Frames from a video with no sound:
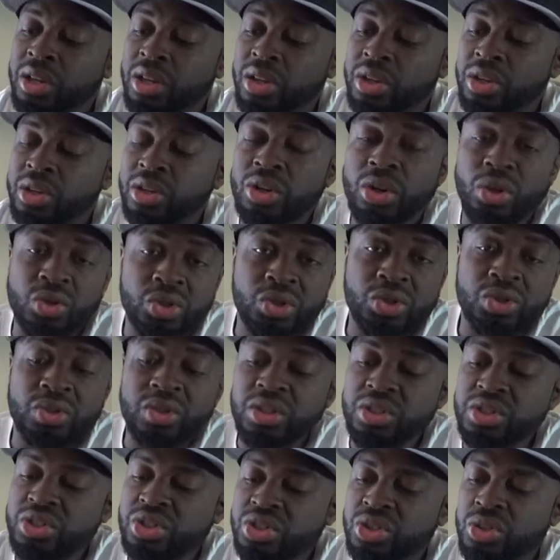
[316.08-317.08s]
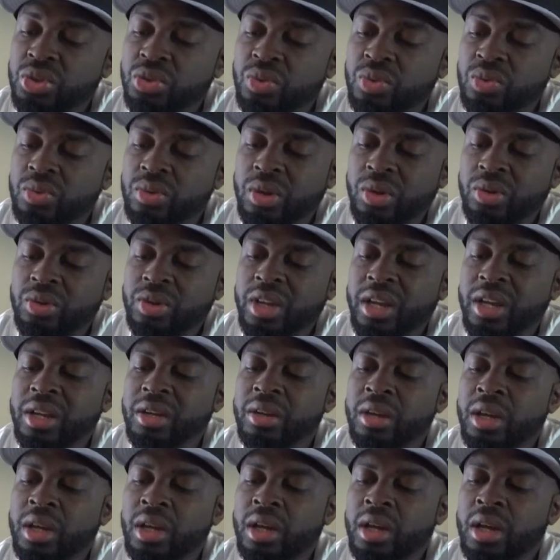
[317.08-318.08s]
you know, to this shoe.
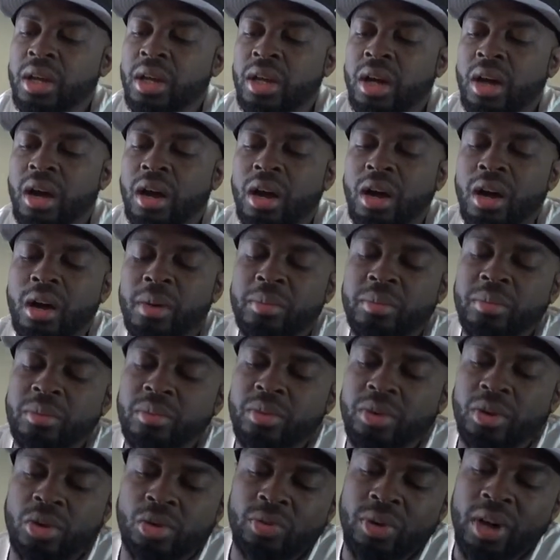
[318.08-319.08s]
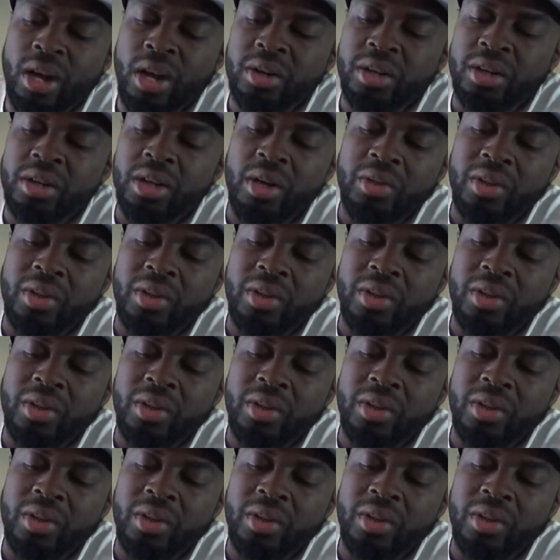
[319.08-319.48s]
Okay, around the